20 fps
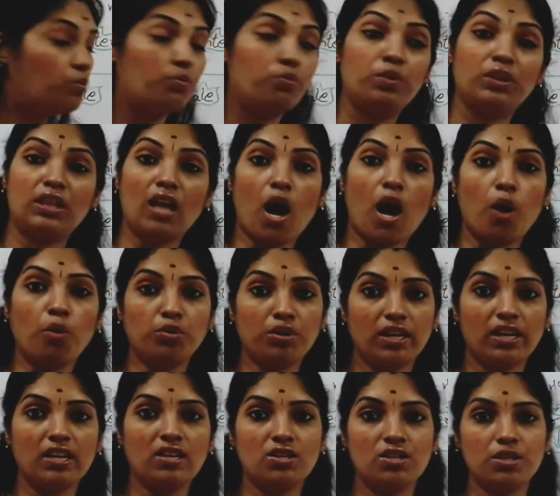Without
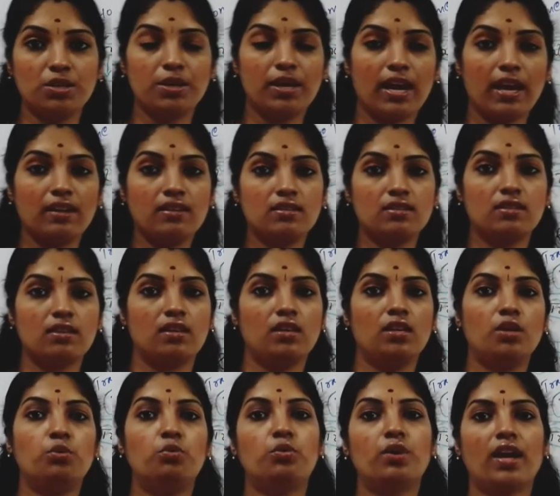insurance,
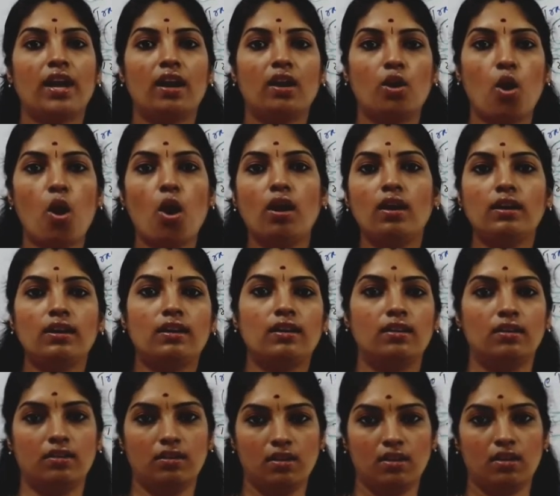you
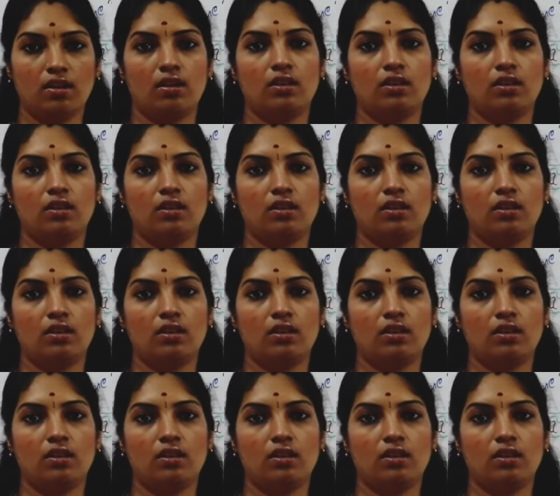cannot